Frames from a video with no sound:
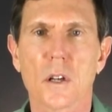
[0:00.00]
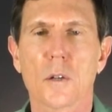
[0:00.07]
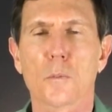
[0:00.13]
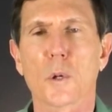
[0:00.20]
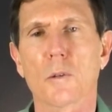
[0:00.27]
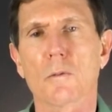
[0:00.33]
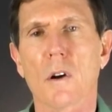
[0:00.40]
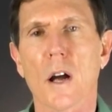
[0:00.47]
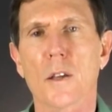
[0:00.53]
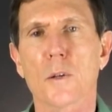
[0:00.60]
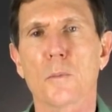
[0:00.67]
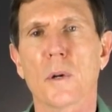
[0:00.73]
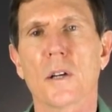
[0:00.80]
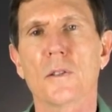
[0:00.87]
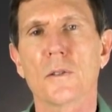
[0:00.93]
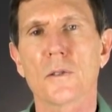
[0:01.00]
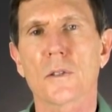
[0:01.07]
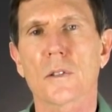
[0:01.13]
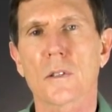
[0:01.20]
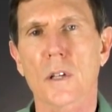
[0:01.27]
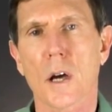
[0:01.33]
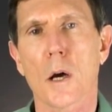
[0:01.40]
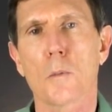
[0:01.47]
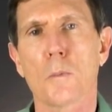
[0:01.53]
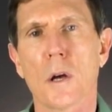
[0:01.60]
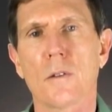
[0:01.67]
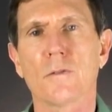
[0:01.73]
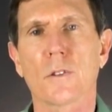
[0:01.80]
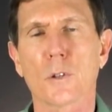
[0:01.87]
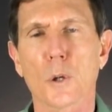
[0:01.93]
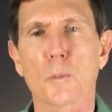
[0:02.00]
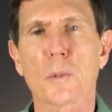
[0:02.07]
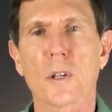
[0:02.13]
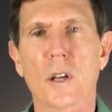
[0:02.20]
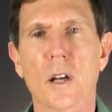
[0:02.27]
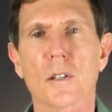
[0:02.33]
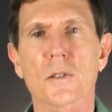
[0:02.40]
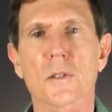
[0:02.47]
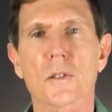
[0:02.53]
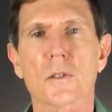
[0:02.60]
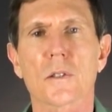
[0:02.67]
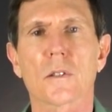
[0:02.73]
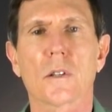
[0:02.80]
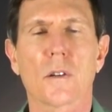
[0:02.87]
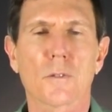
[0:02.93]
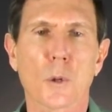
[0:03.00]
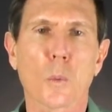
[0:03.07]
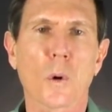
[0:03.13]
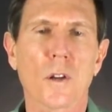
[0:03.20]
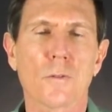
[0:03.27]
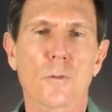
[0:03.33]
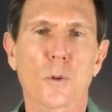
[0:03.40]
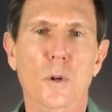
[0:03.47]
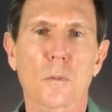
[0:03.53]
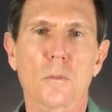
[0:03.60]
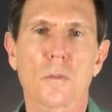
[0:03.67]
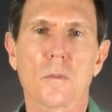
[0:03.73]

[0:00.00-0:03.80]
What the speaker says: but rather by using time envelope analysis of the waveform.